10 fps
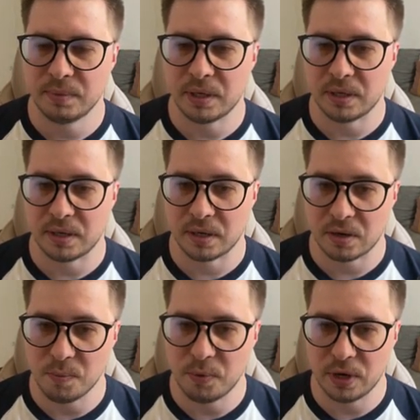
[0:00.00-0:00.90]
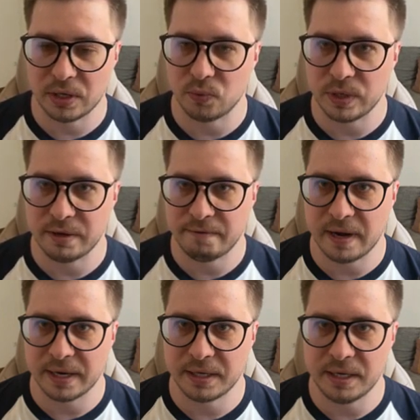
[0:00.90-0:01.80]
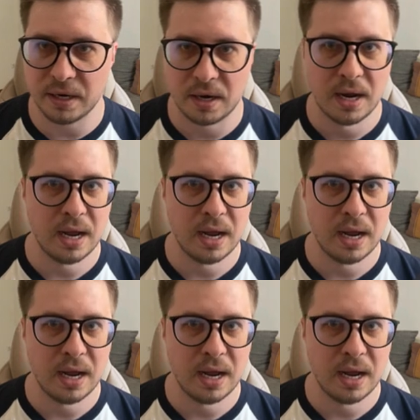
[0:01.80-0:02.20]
component we defined here.